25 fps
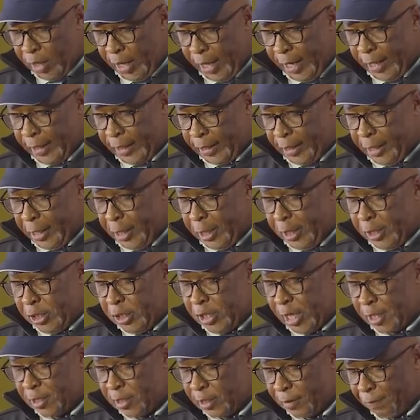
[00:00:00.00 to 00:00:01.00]
A key
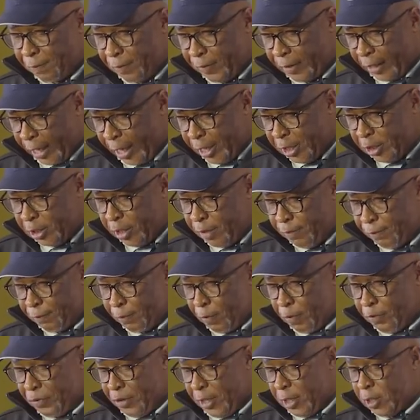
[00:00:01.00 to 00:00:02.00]
justification
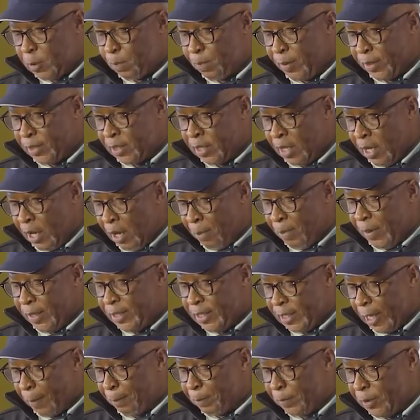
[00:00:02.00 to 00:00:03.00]
for this
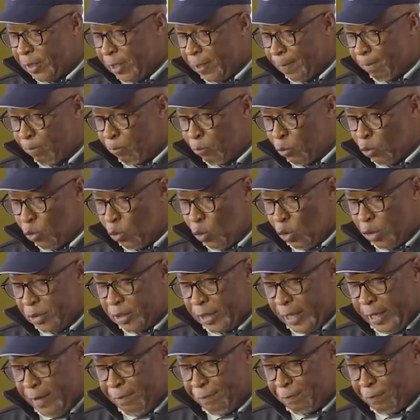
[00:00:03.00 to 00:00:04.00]
perception
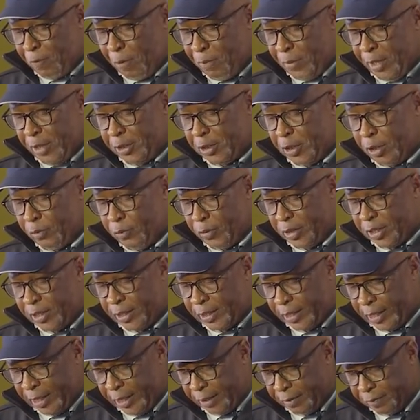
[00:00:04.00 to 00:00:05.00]
was information
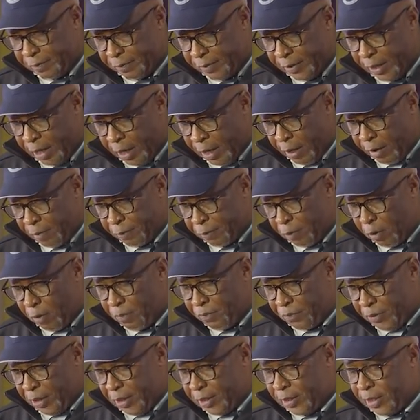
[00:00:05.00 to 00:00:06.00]
received
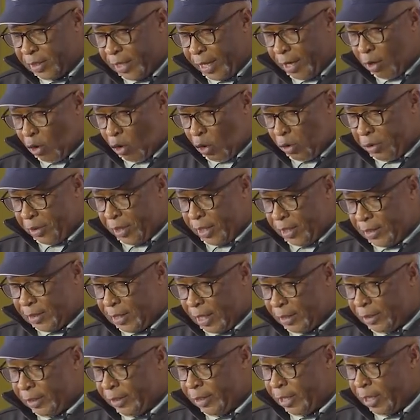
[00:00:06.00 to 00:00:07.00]
from these stakeholders
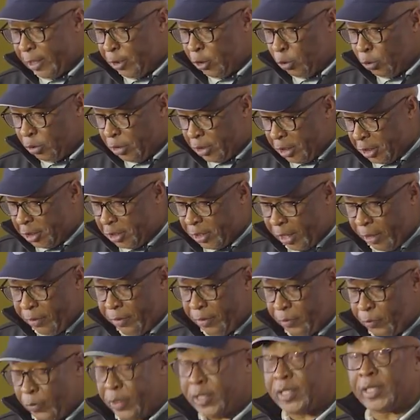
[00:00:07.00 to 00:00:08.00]
that the
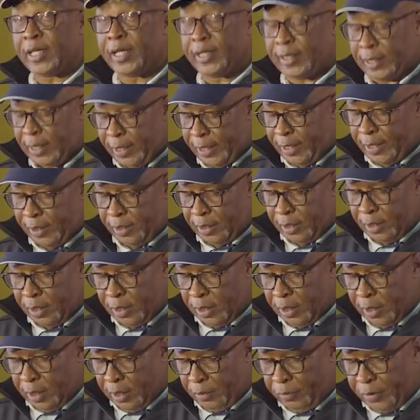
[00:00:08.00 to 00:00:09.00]
judiciary recently
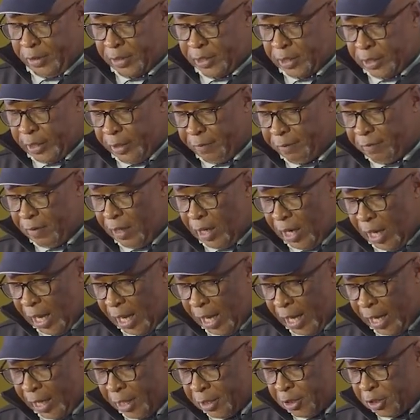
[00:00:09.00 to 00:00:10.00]
received
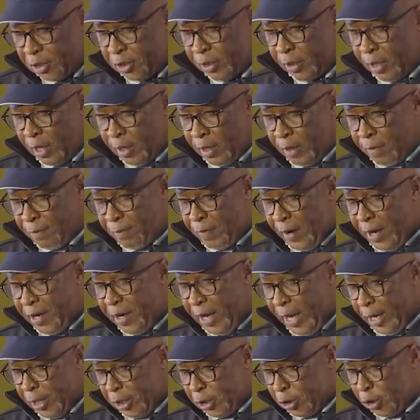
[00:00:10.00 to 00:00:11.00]
large
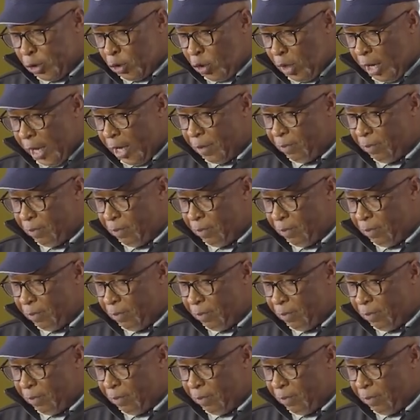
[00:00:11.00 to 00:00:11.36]
financial